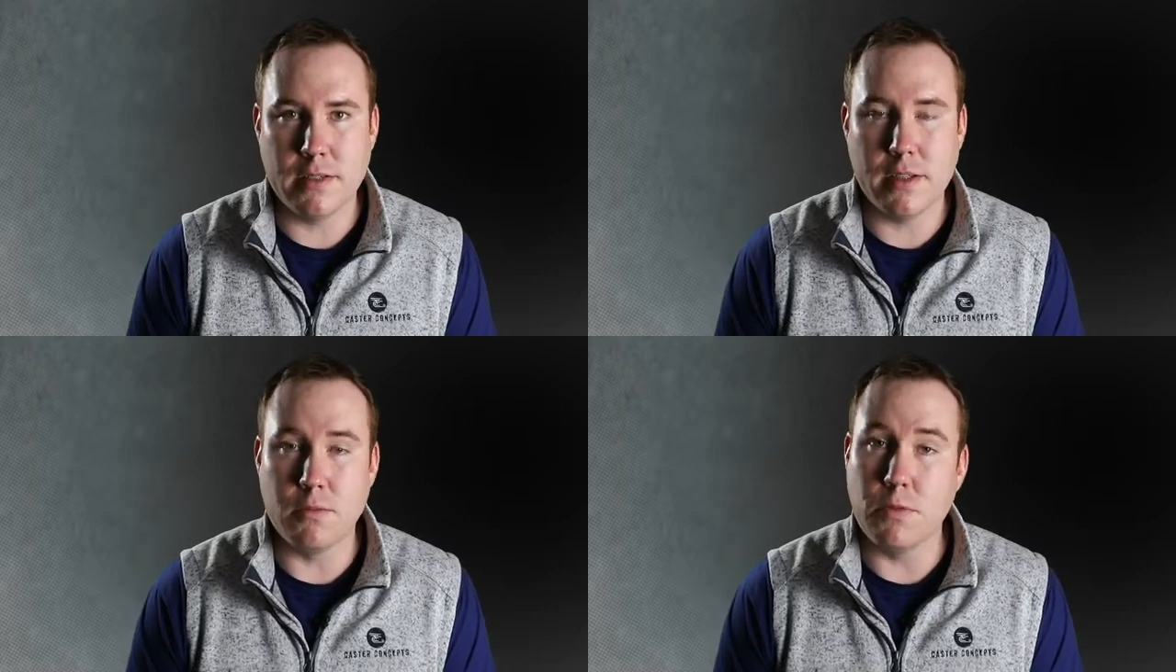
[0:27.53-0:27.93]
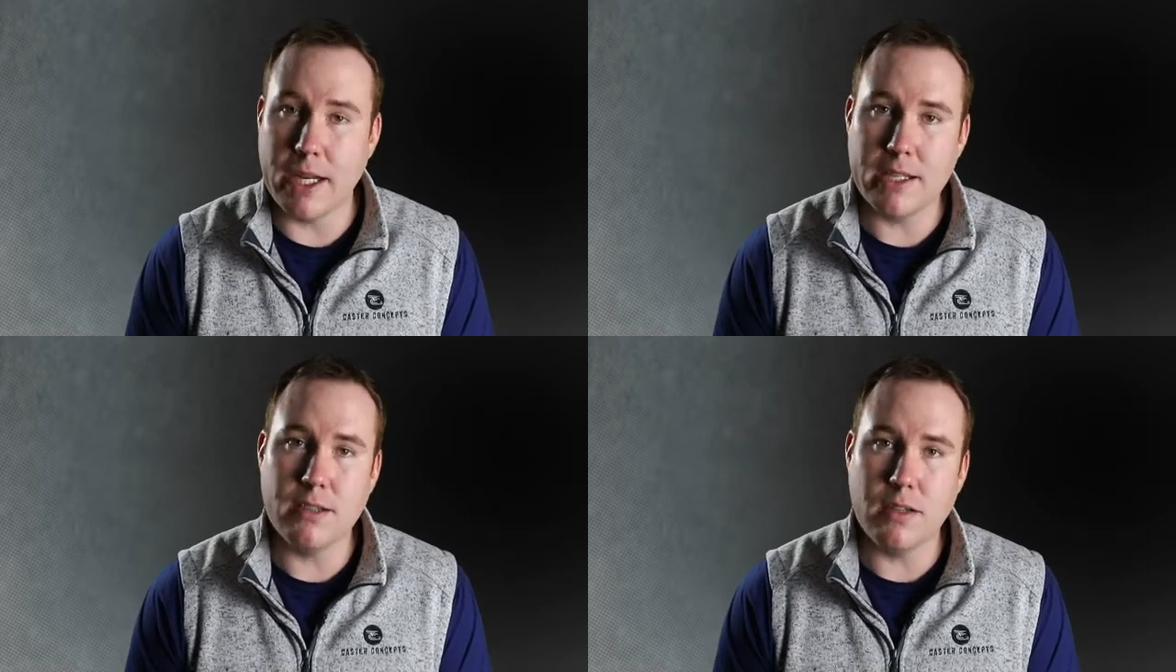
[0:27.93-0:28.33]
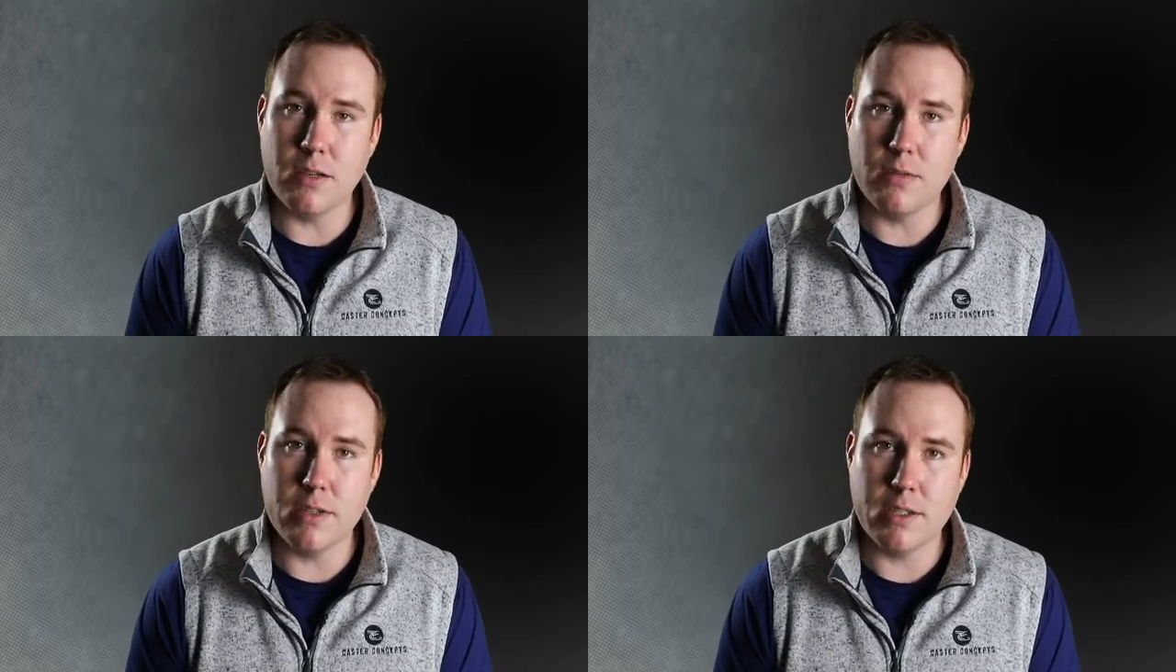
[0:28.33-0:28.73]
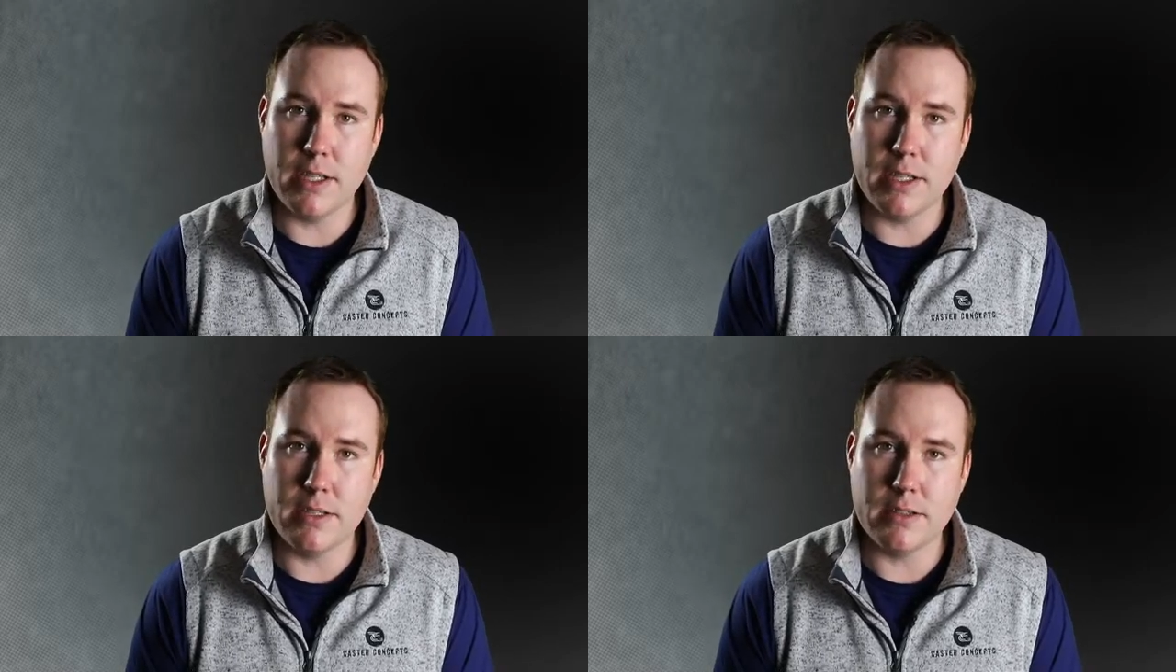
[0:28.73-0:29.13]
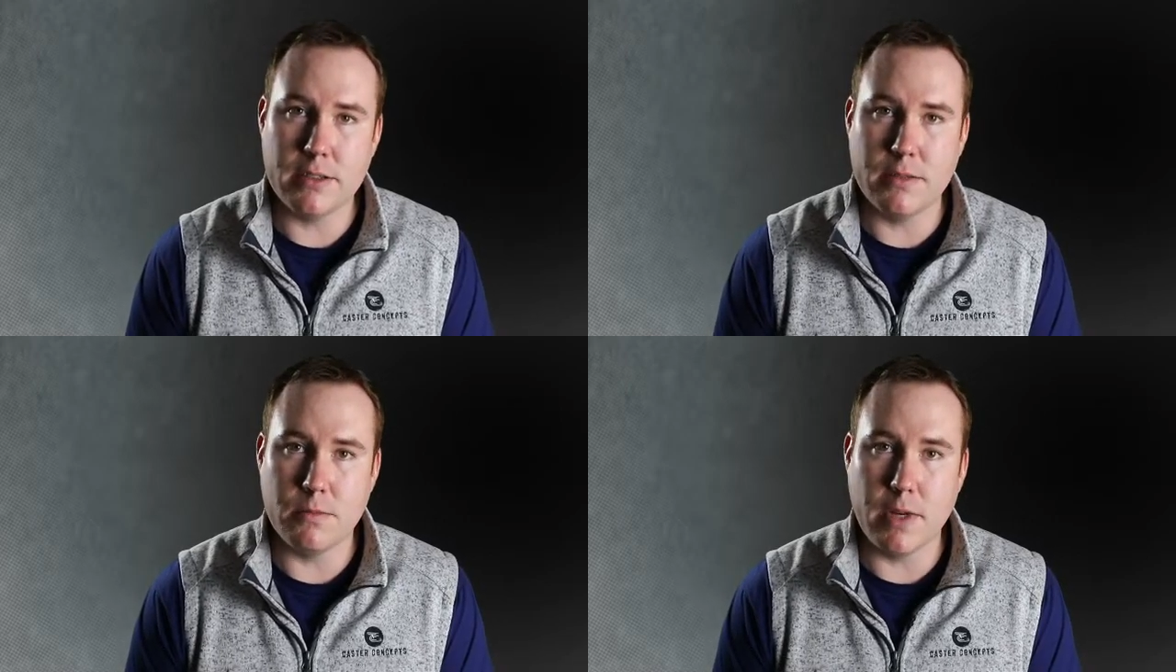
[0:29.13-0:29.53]
the rated load
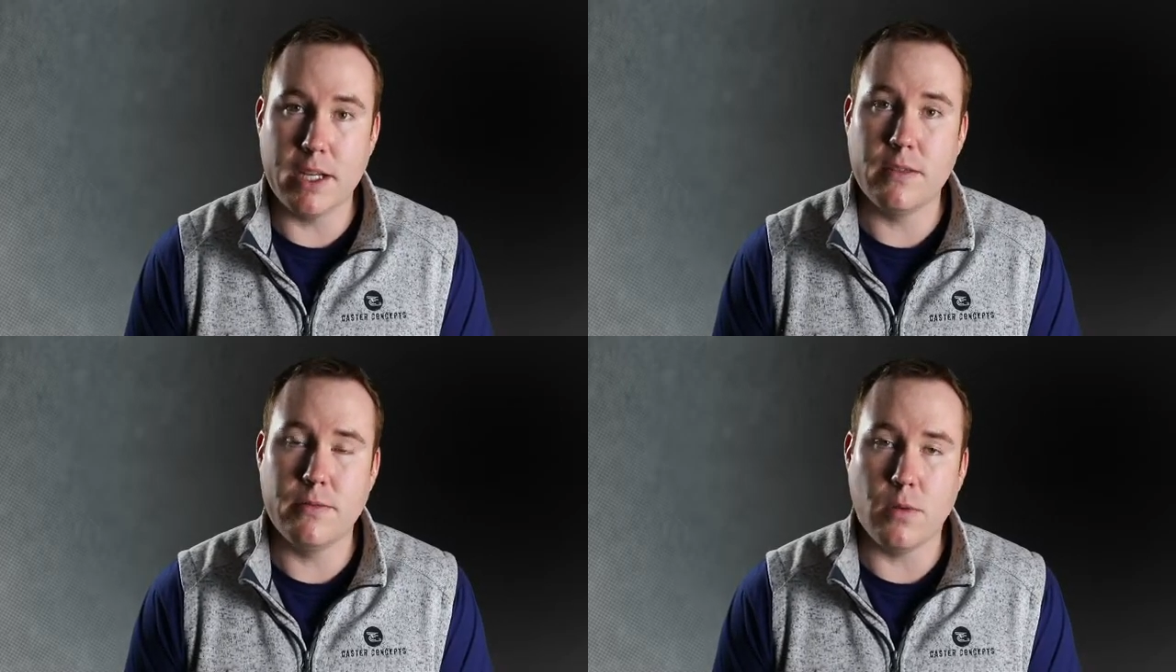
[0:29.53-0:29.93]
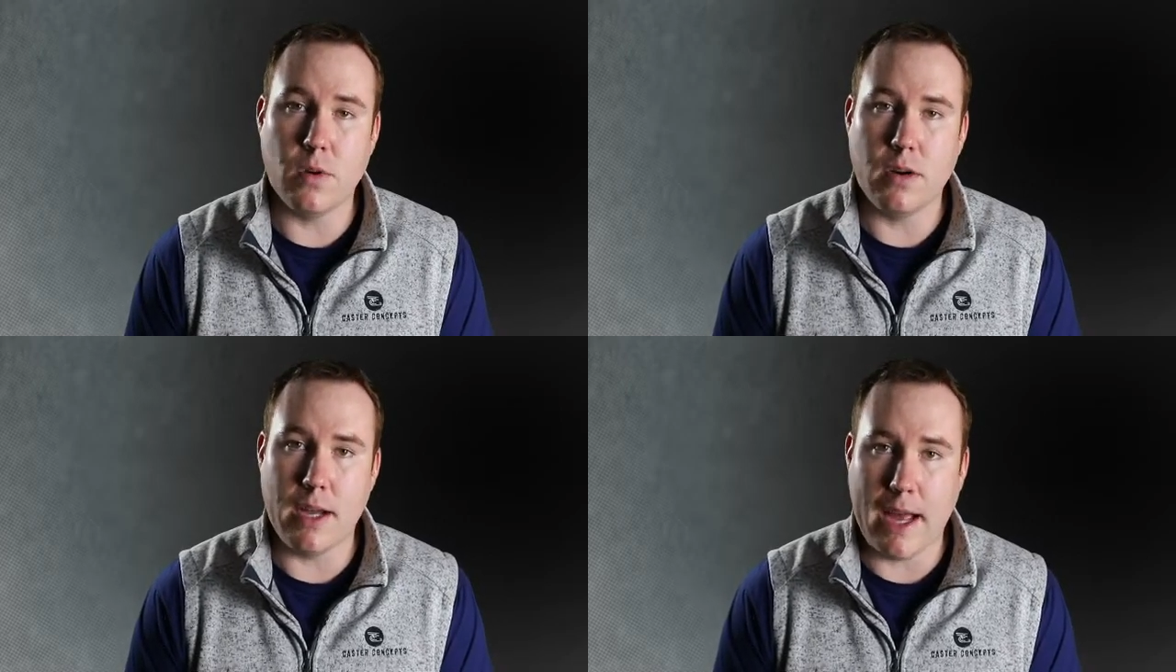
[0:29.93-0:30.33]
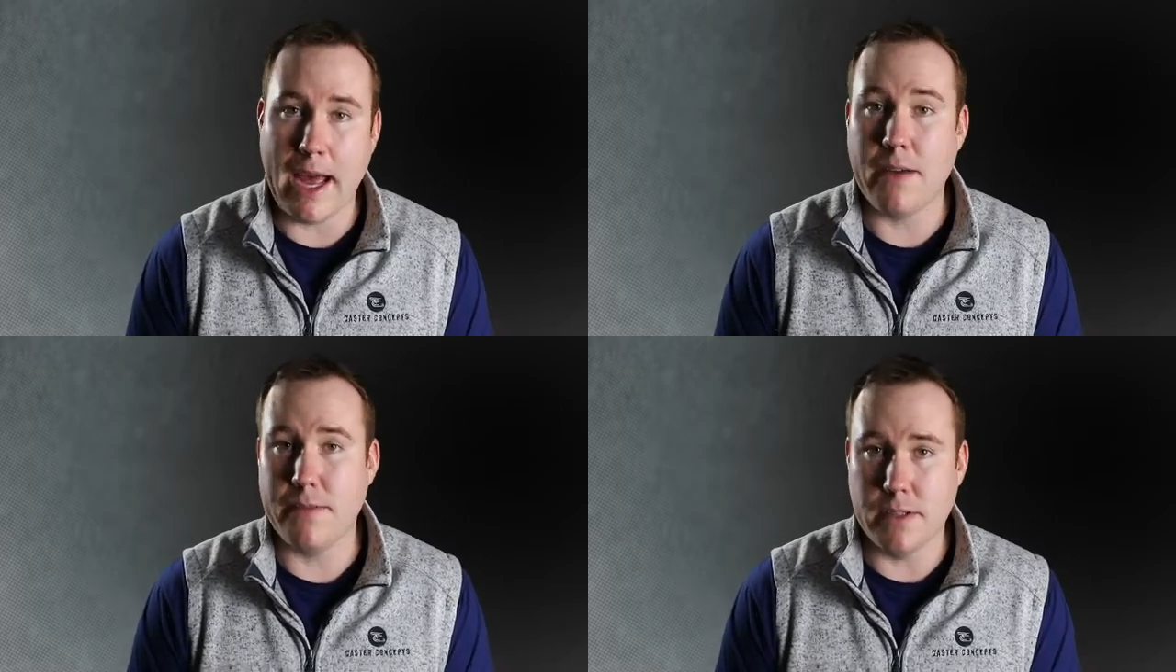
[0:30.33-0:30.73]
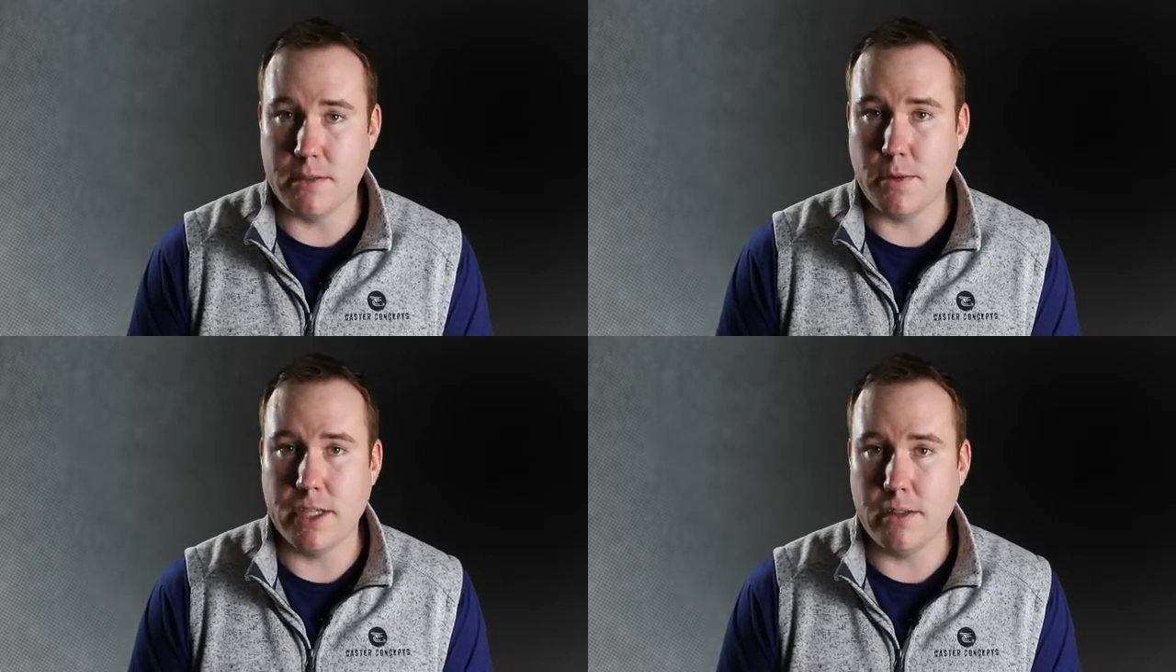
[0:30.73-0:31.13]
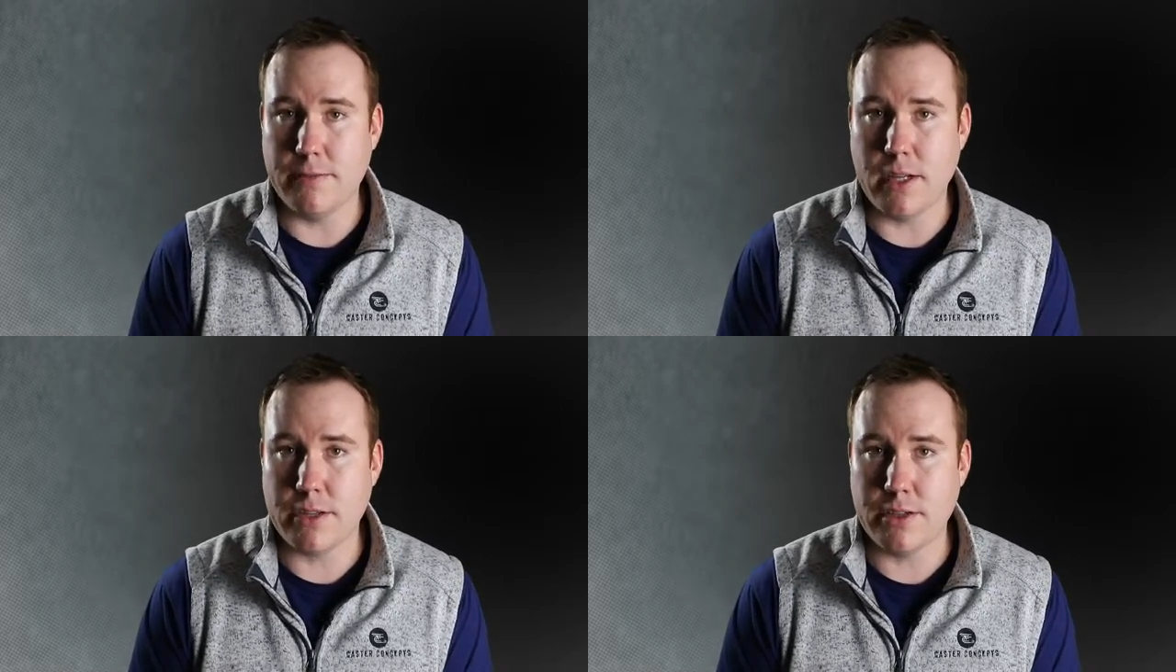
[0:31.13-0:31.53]
is rated for half the spring
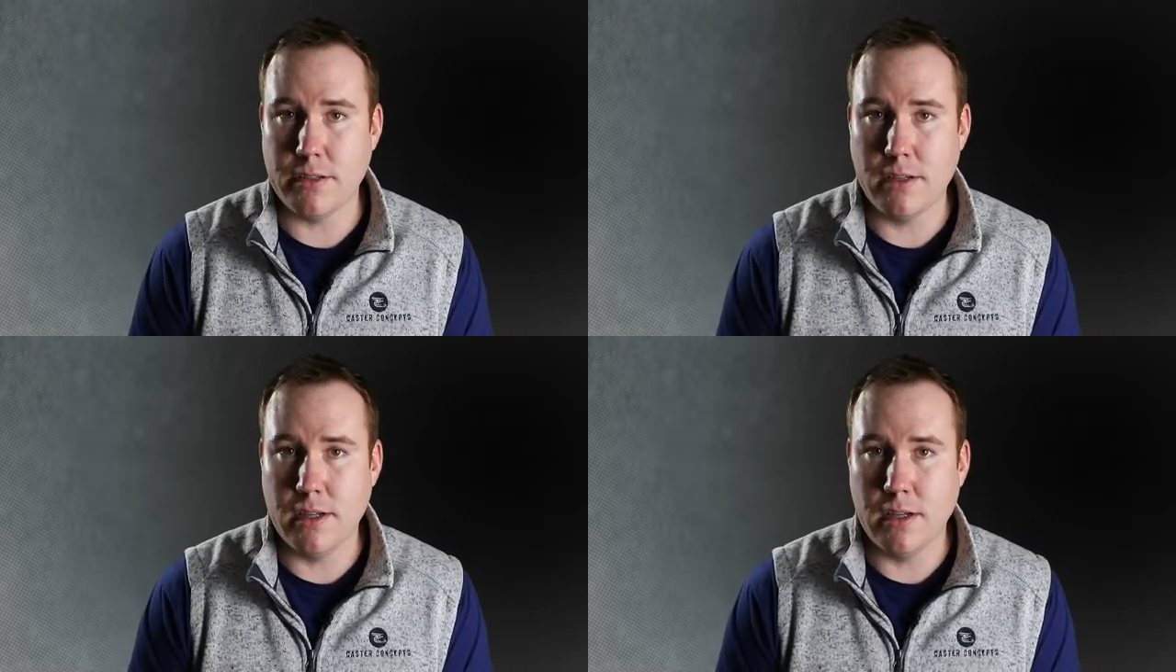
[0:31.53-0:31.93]
deflection.